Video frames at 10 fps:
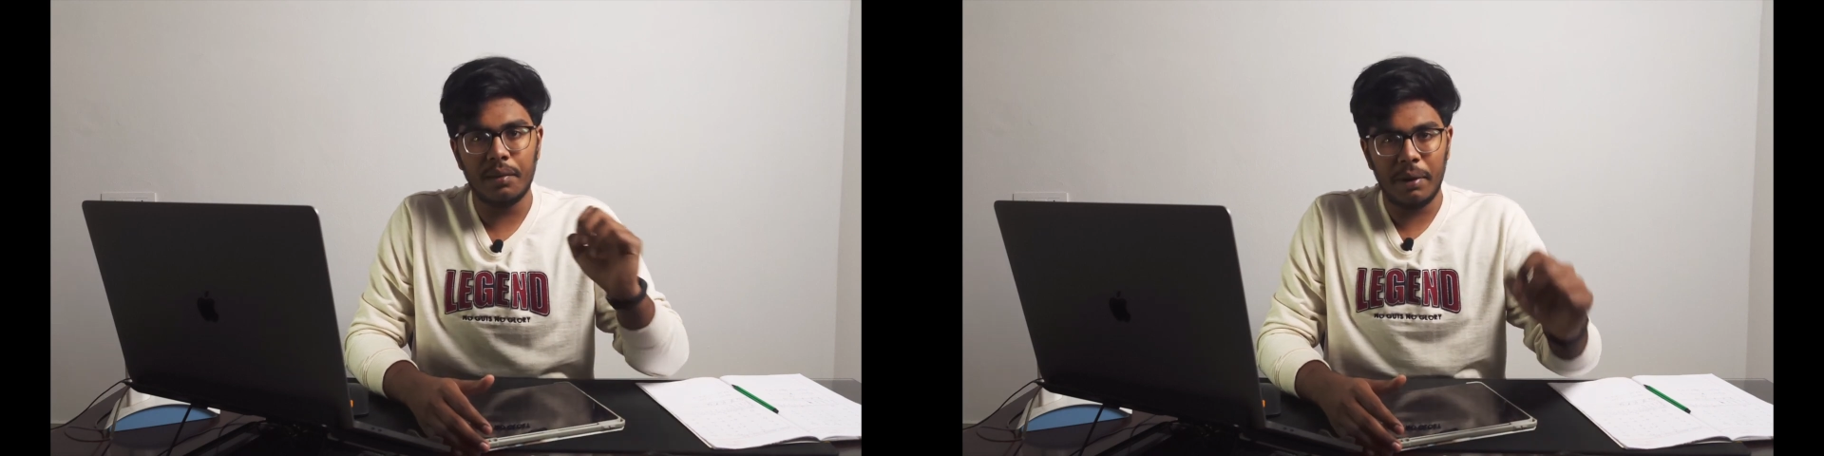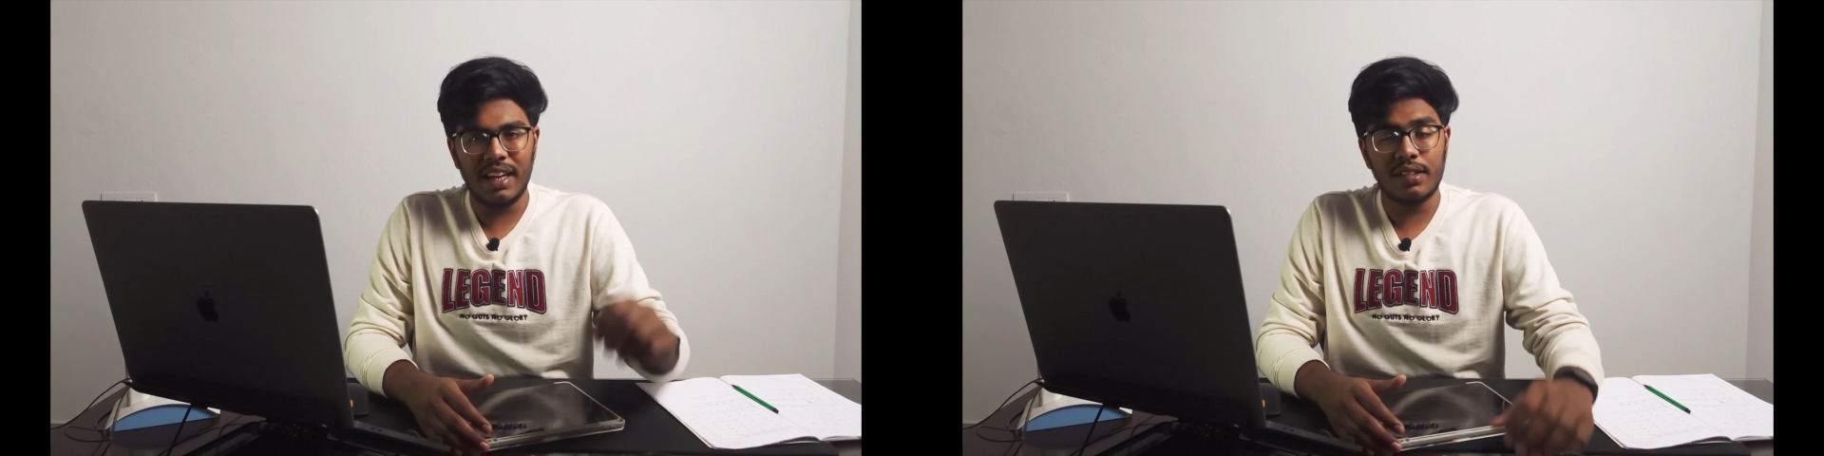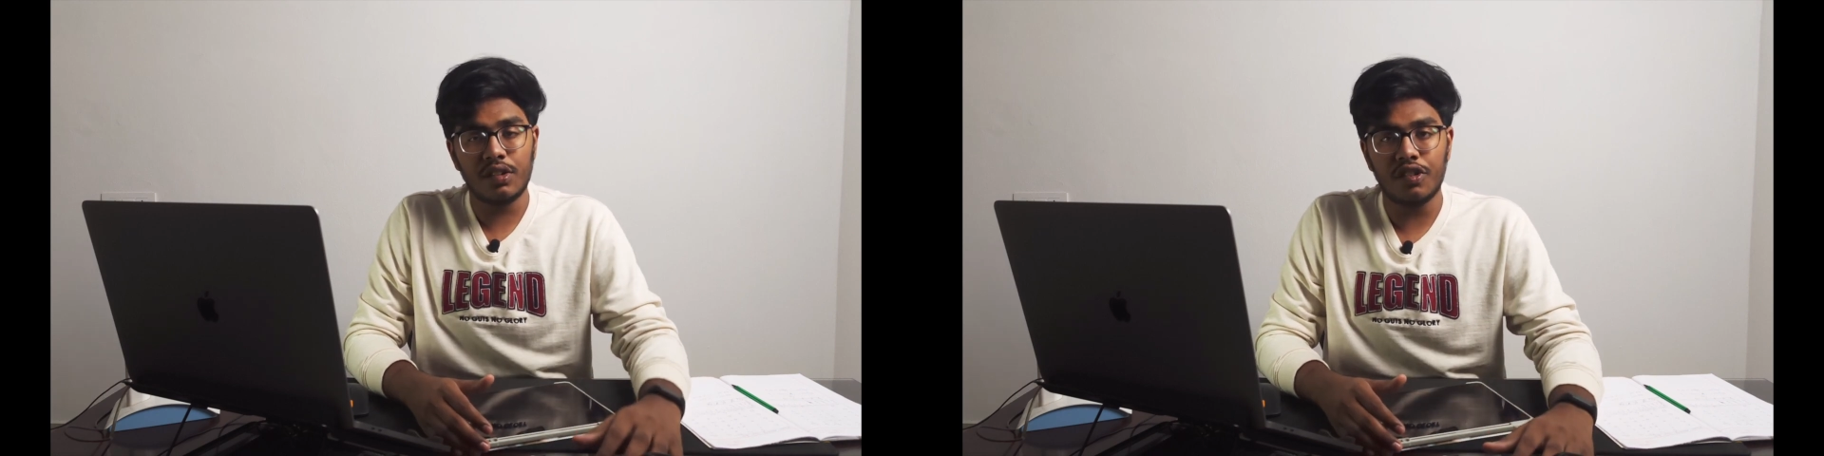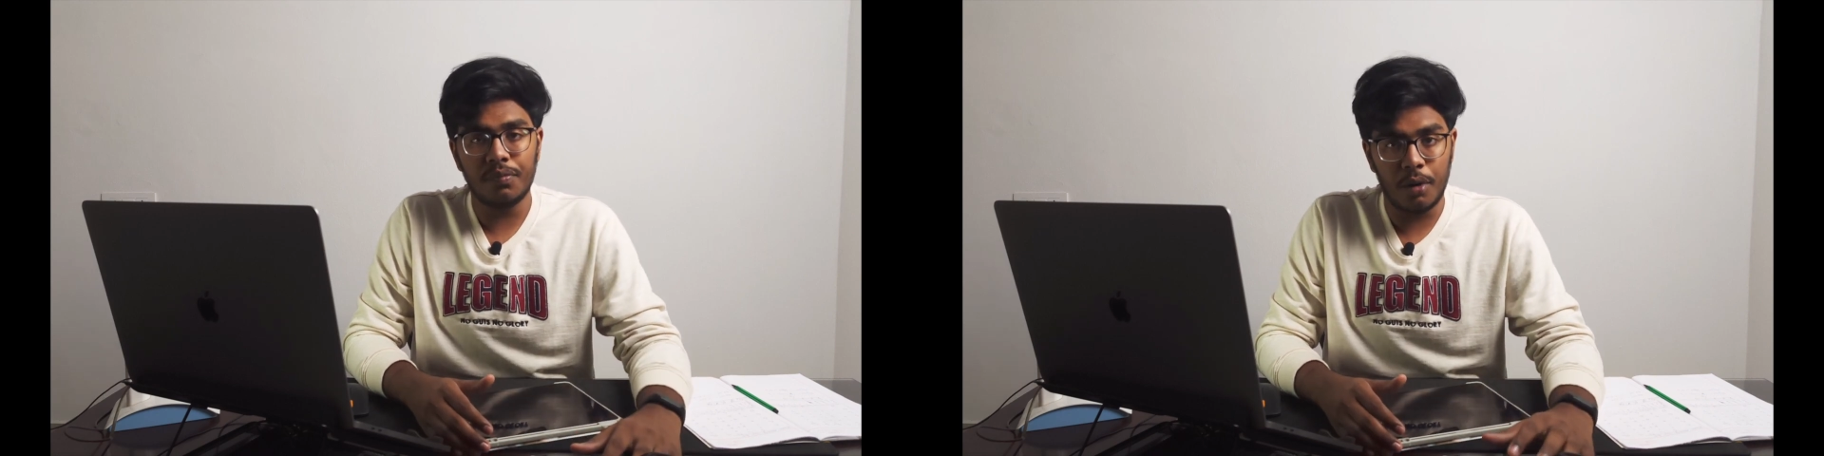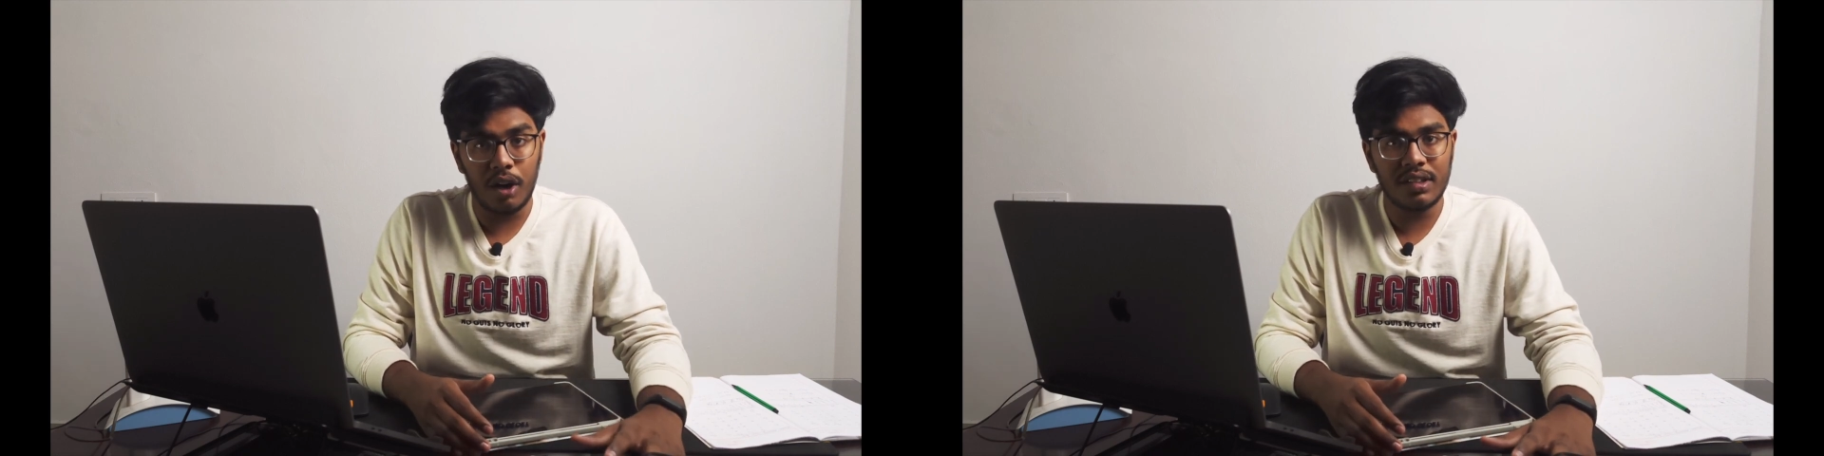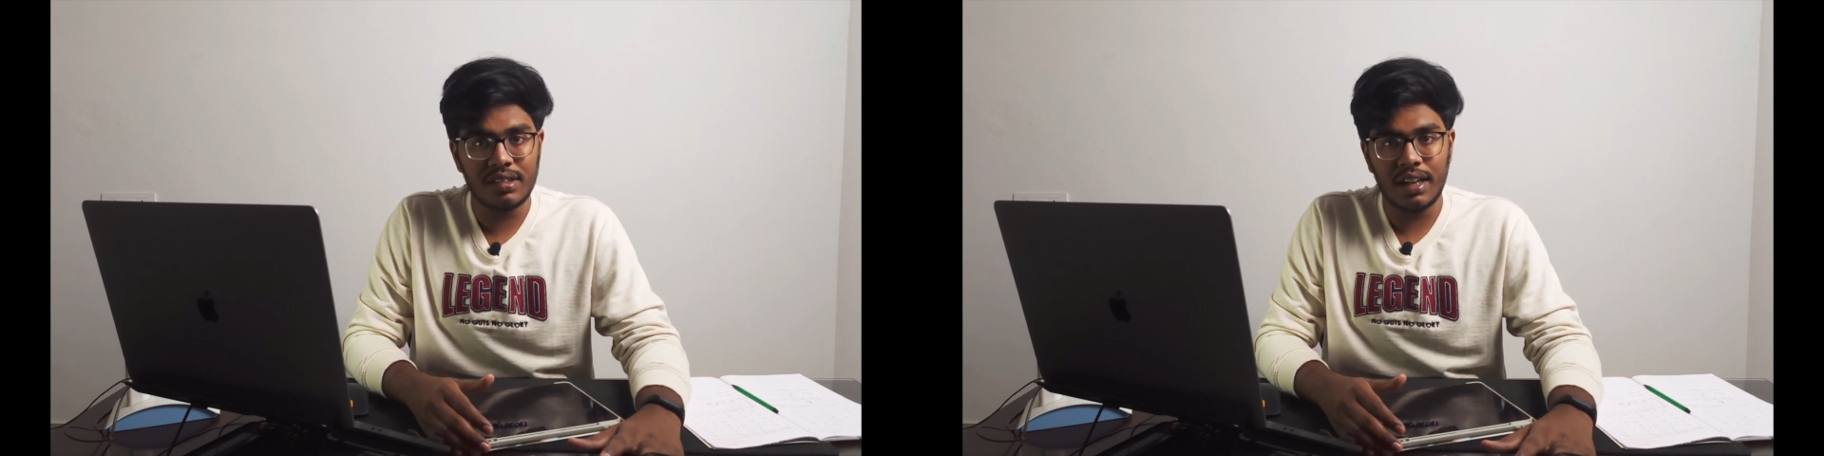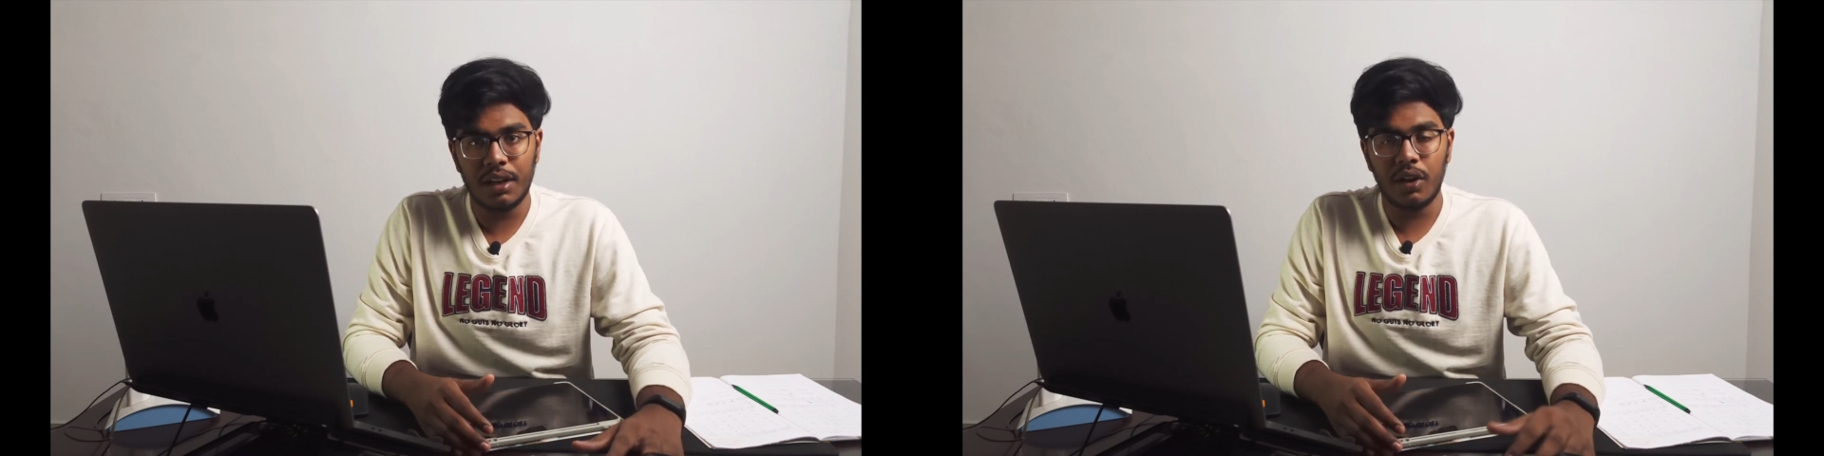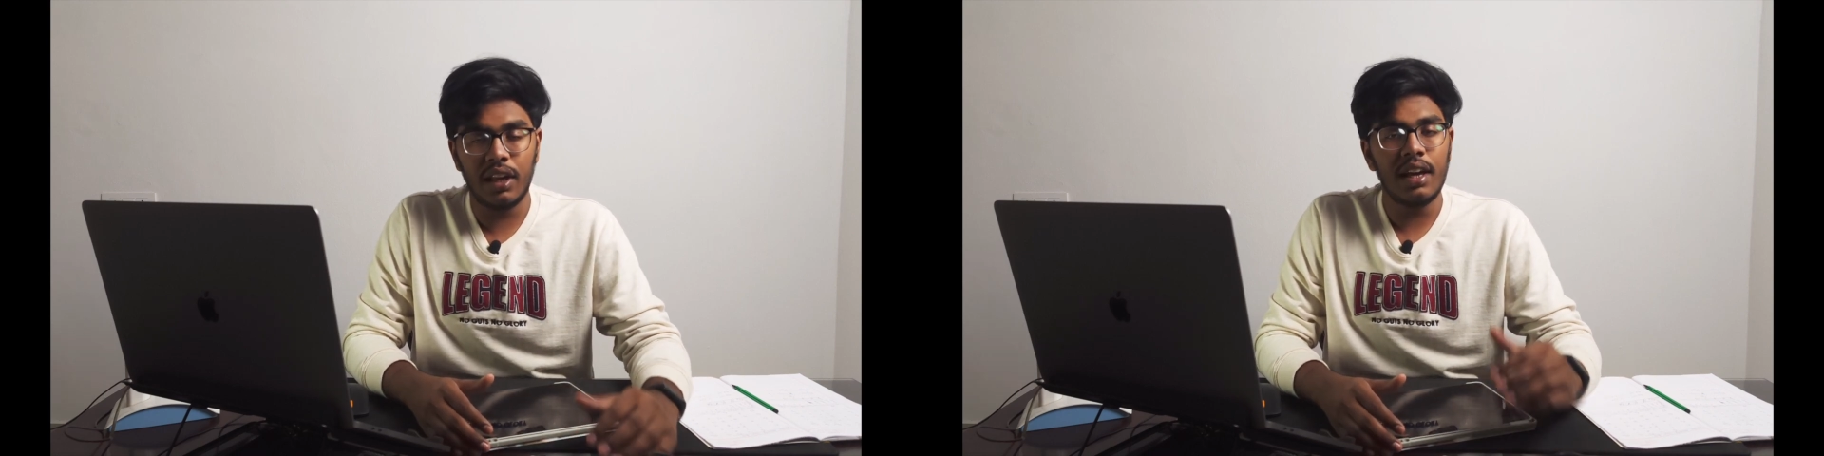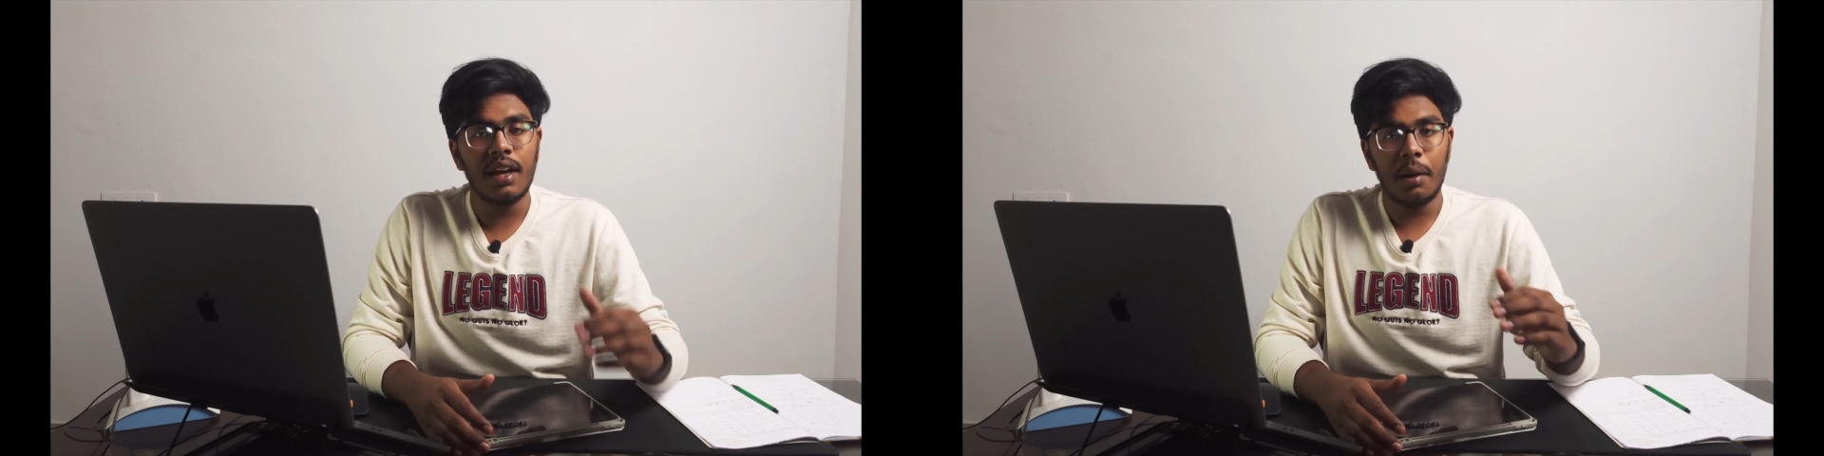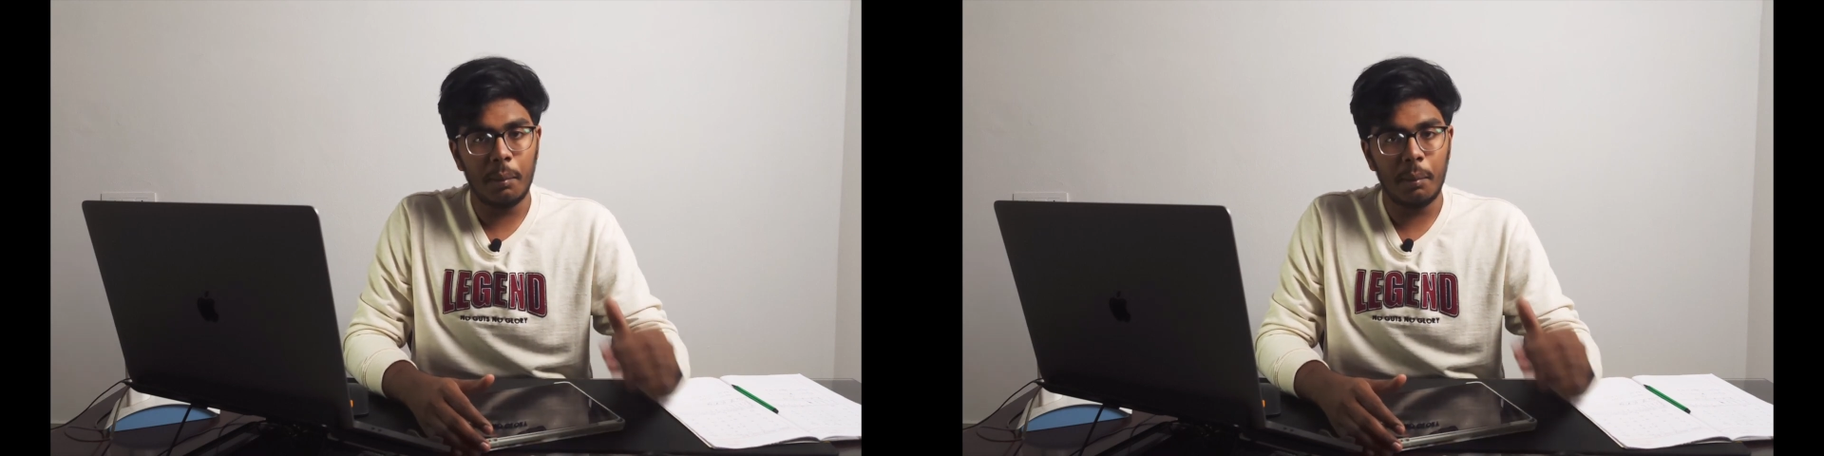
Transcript: the basics of process scheduling